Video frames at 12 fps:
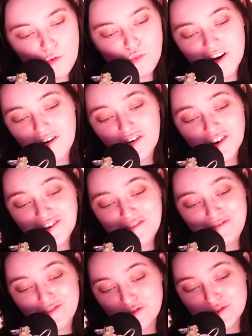We are on a
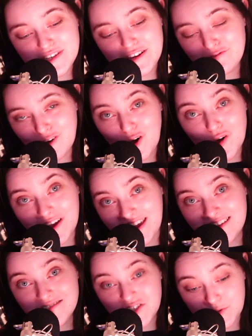floating rock
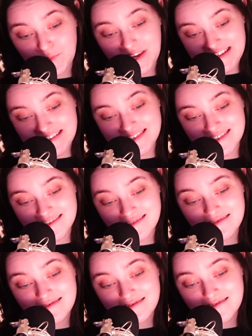in space,
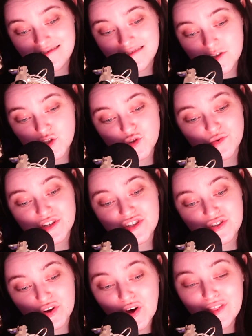so it's
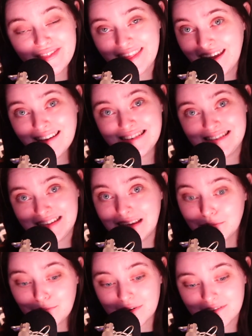not that
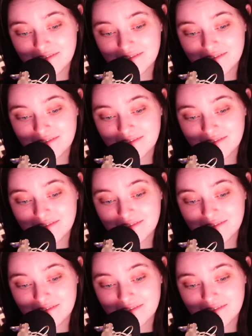deep.